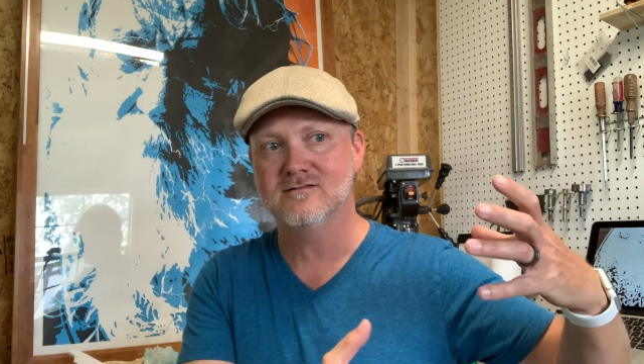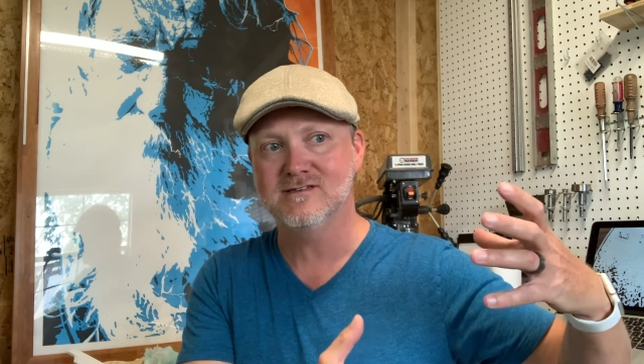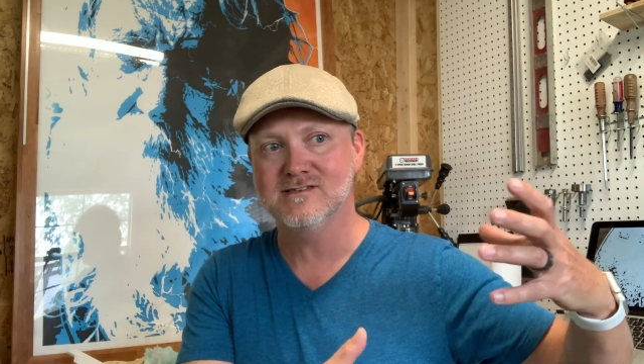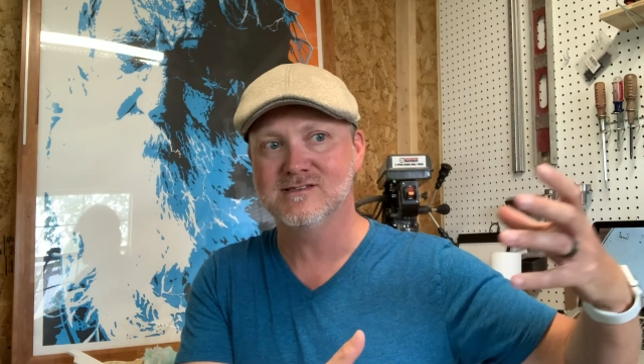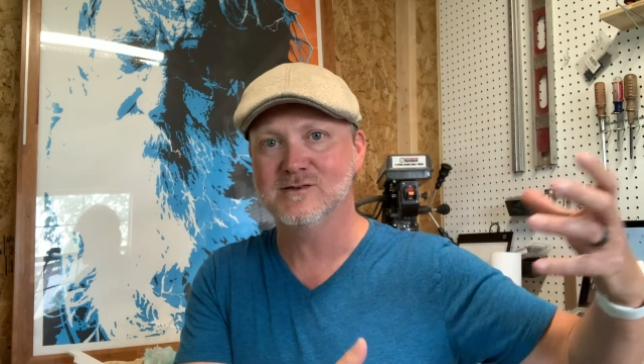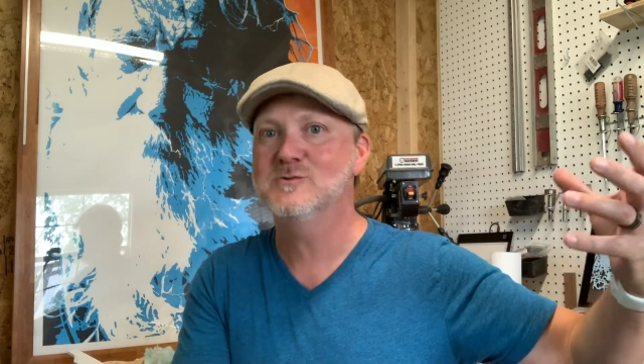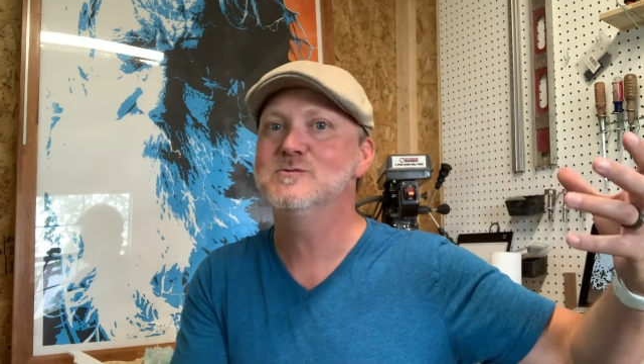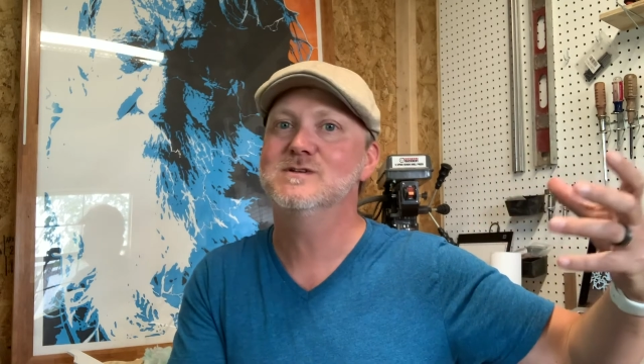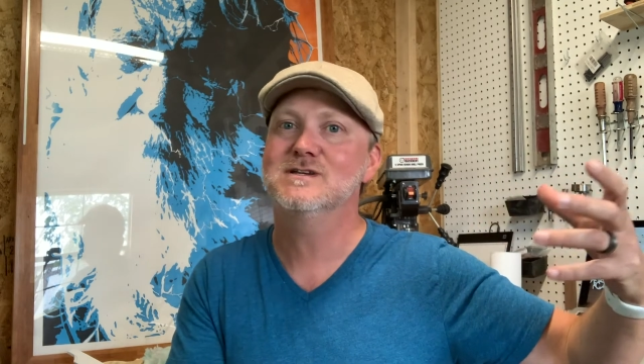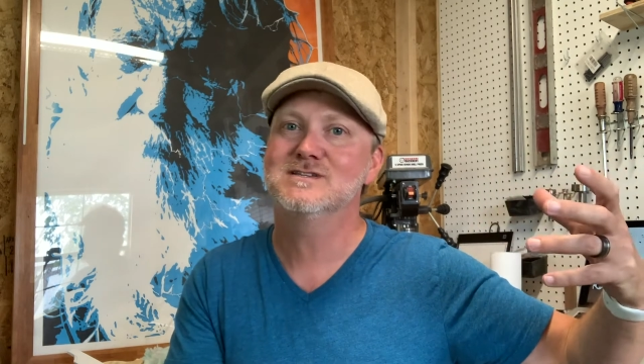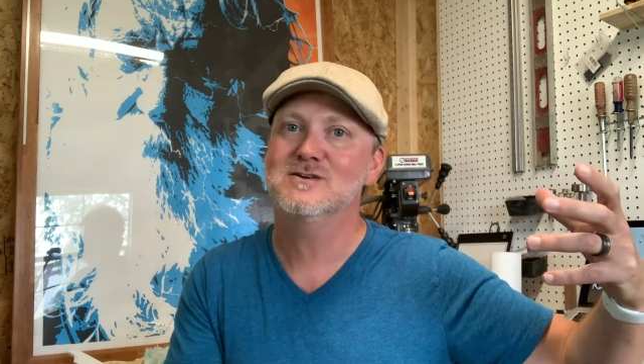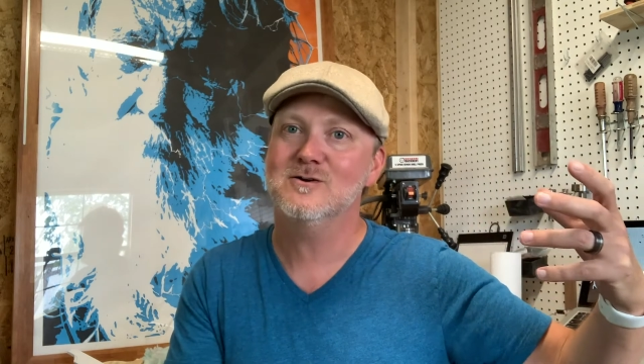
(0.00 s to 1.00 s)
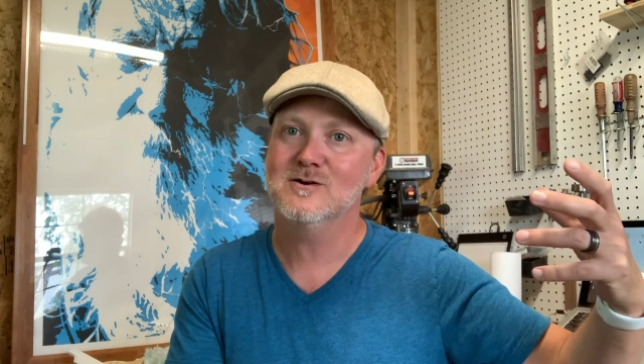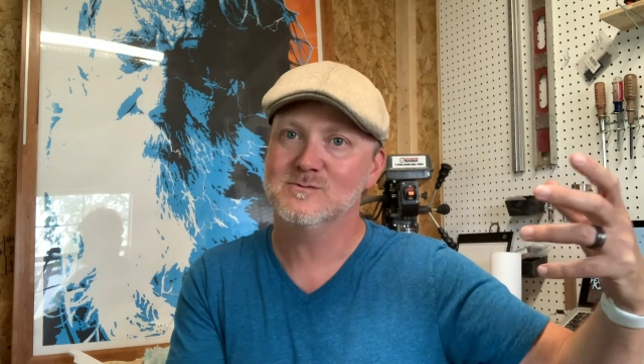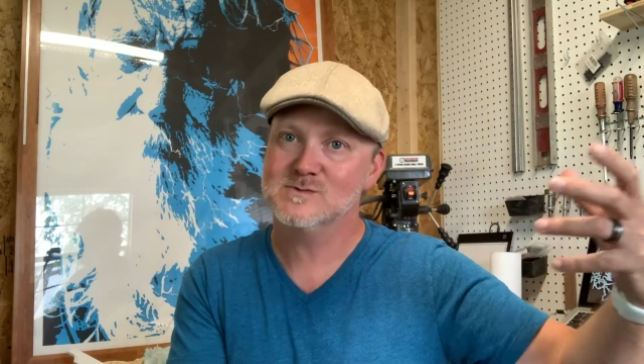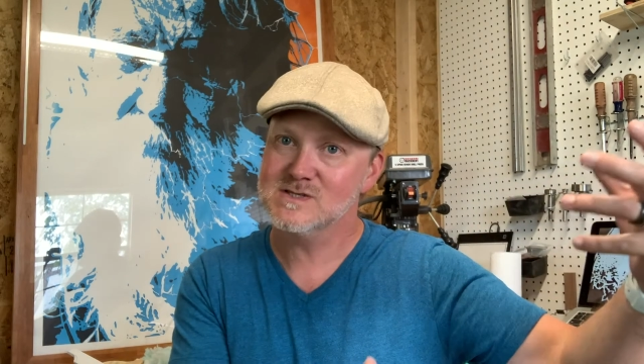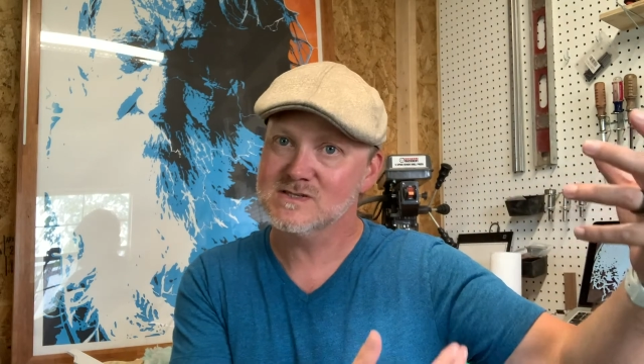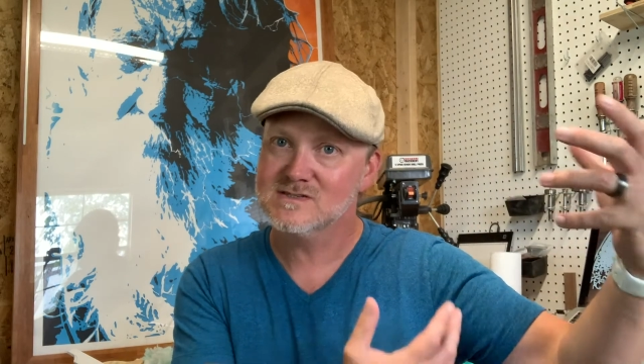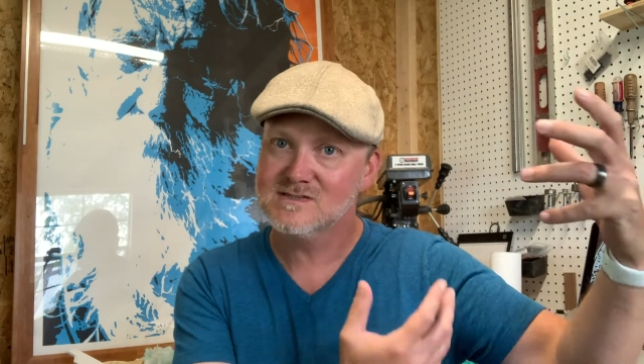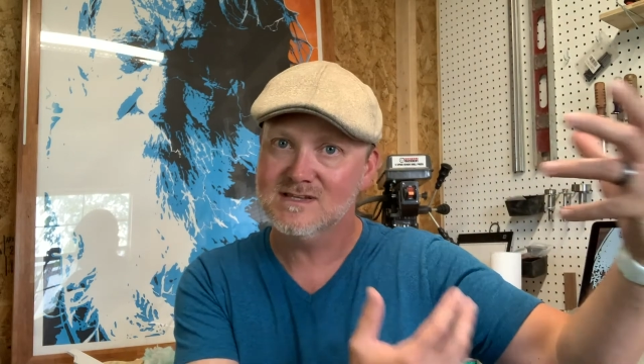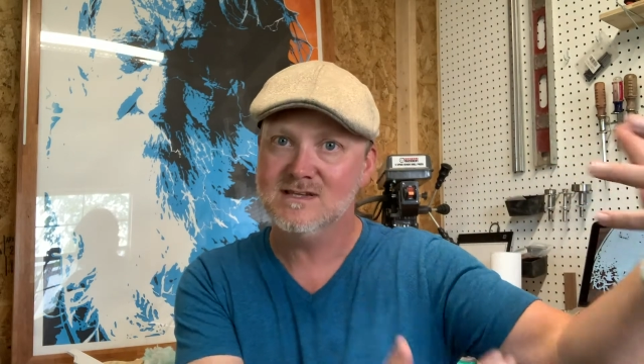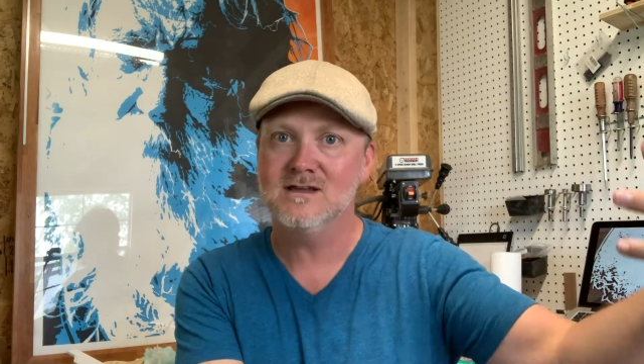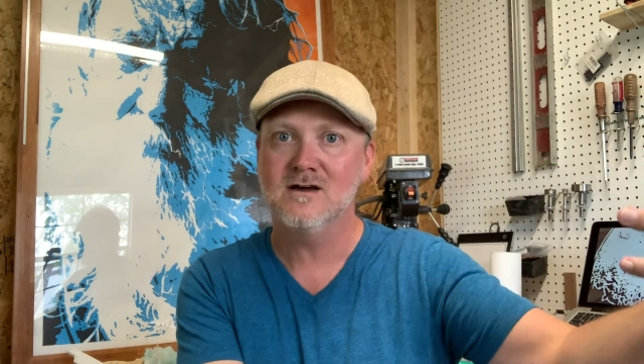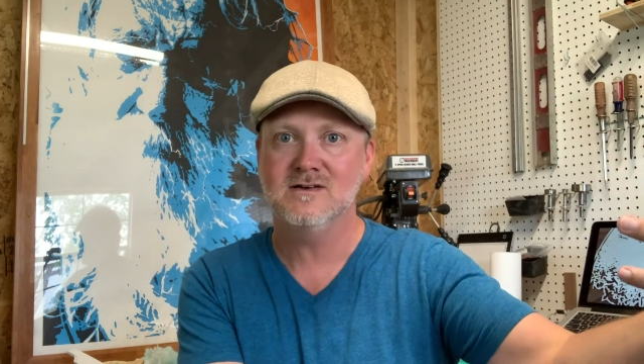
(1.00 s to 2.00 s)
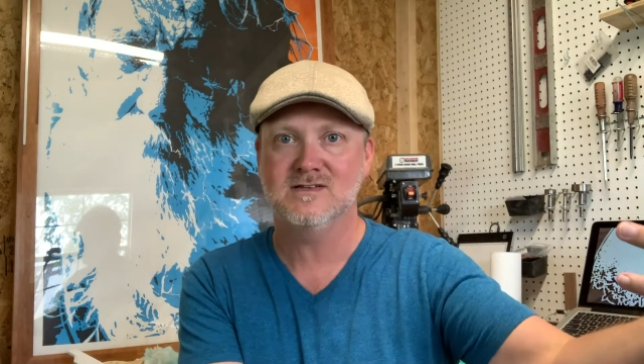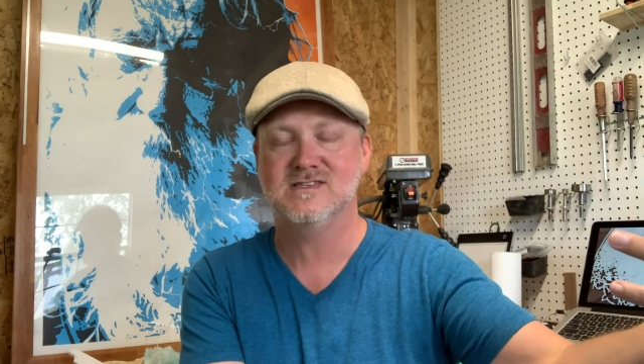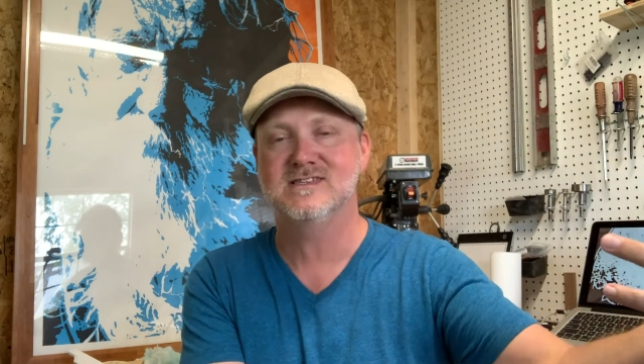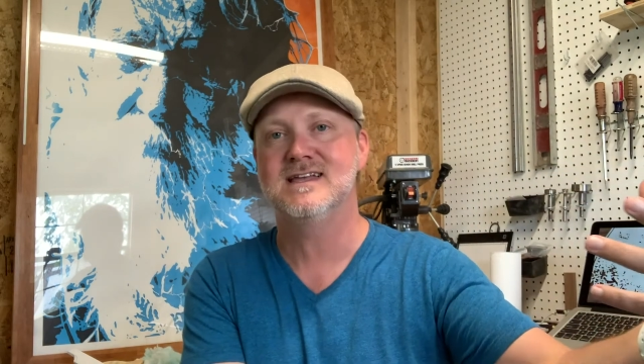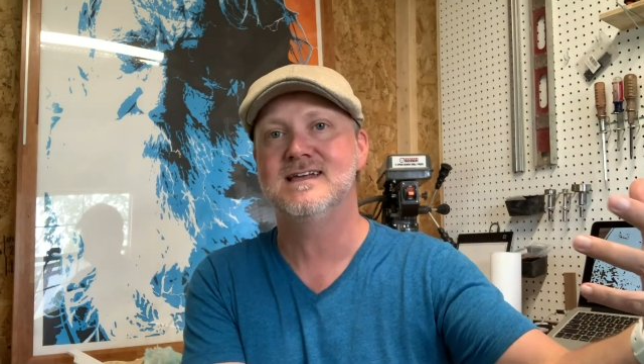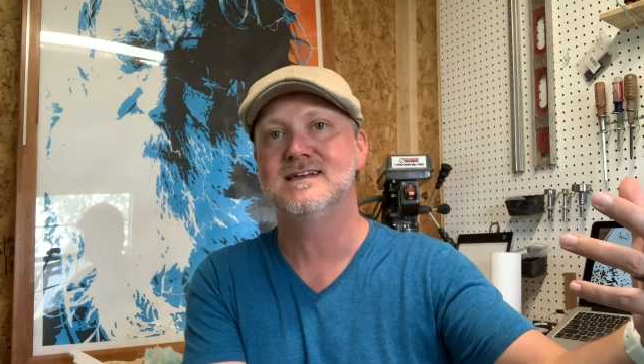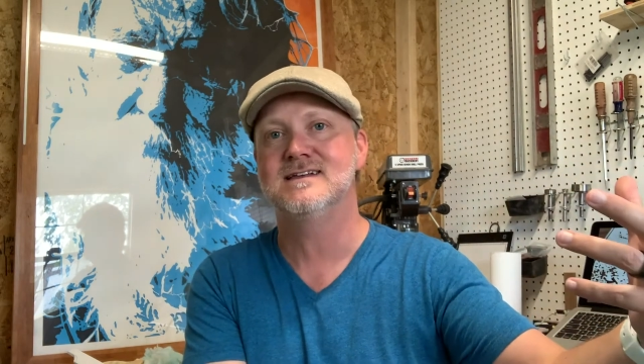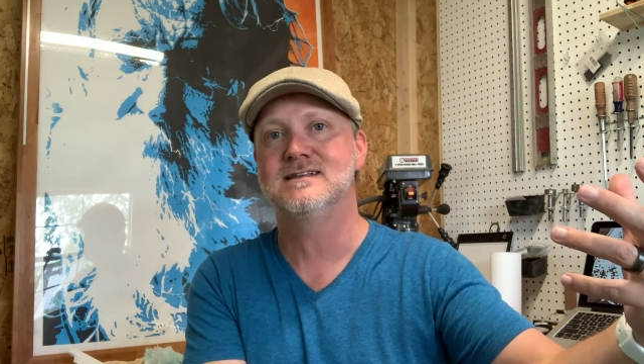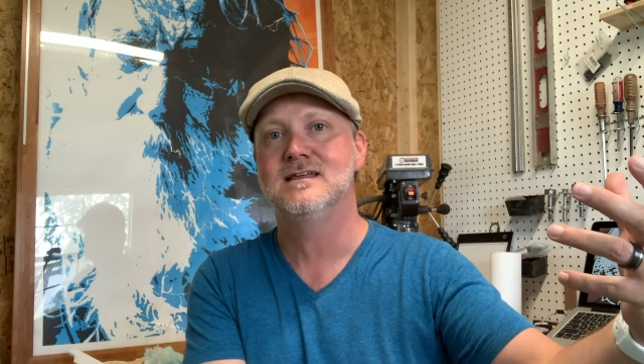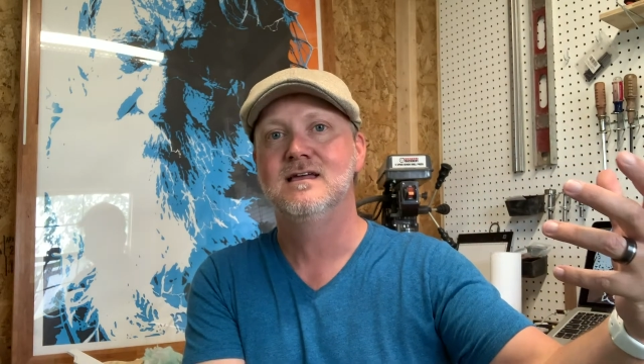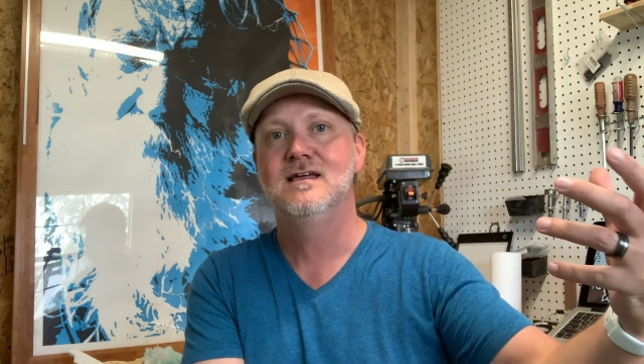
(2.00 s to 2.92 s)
his acoustic guitar was just sitting on a stand.